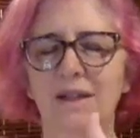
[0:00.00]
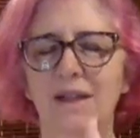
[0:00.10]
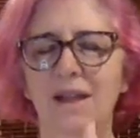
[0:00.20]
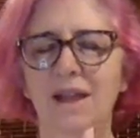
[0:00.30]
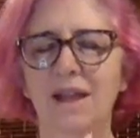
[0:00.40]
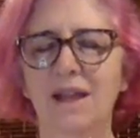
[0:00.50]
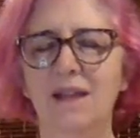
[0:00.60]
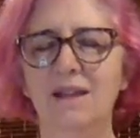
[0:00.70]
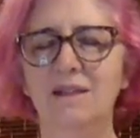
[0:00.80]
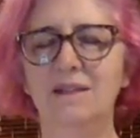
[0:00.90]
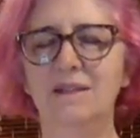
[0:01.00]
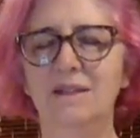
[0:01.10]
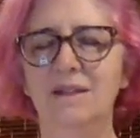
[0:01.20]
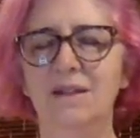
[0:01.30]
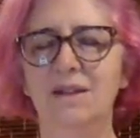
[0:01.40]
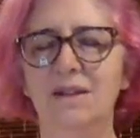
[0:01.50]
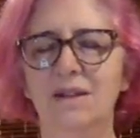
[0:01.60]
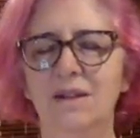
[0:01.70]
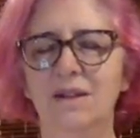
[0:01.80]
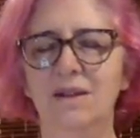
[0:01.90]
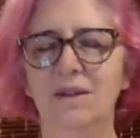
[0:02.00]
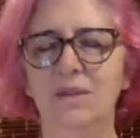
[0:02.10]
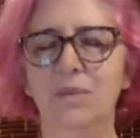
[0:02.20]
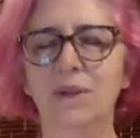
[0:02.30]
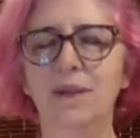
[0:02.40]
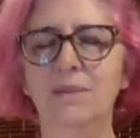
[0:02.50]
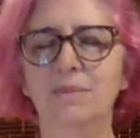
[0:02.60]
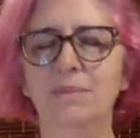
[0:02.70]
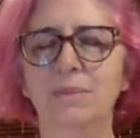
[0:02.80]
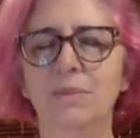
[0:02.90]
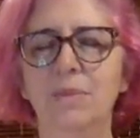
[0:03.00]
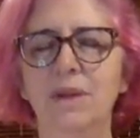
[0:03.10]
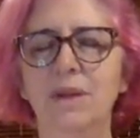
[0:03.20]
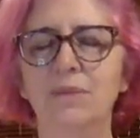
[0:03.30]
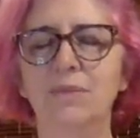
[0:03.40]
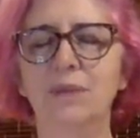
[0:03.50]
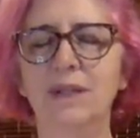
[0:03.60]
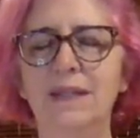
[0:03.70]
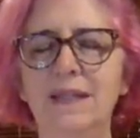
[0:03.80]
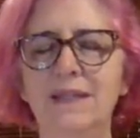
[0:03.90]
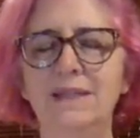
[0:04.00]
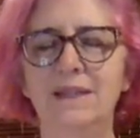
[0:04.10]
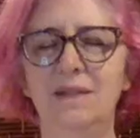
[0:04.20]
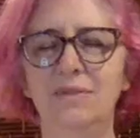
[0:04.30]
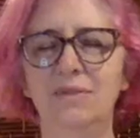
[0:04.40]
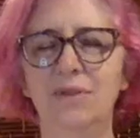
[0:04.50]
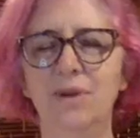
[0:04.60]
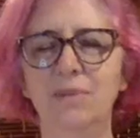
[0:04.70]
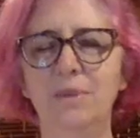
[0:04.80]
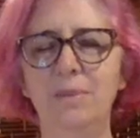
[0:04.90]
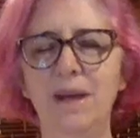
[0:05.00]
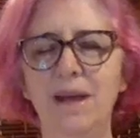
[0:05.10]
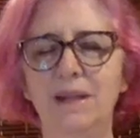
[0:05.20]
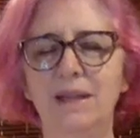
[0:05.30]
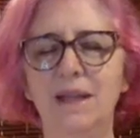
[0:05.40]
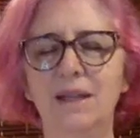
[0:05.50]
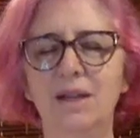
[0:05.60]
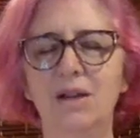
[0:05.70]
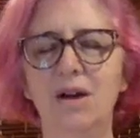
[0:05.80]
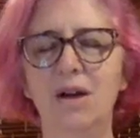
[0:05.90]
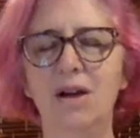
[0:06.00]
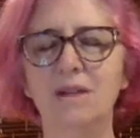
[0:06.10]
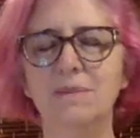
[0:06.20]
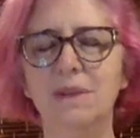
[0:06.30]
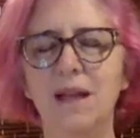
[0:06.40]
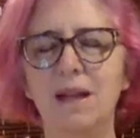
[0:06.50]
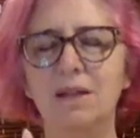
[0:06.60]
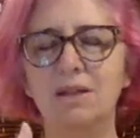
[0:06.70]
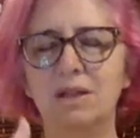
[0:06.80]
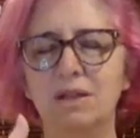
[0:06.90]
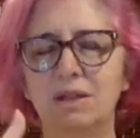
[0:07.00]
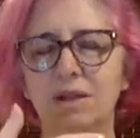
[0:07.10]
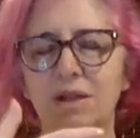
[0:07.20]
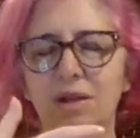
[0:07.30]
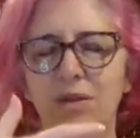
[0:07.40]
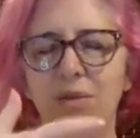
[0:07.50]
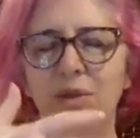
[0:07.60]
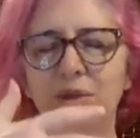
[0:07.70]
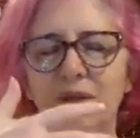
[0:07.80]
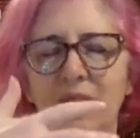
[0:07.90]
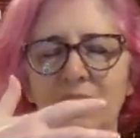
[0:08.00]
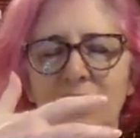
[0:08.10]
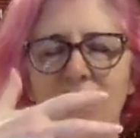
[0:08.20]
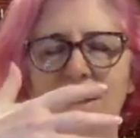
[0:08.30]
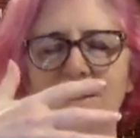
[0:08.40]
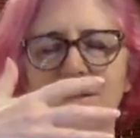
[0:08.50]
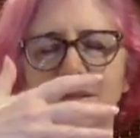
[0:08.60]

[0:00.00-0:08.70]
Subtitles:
And we can release it from the body. That can cause blockages, which can cause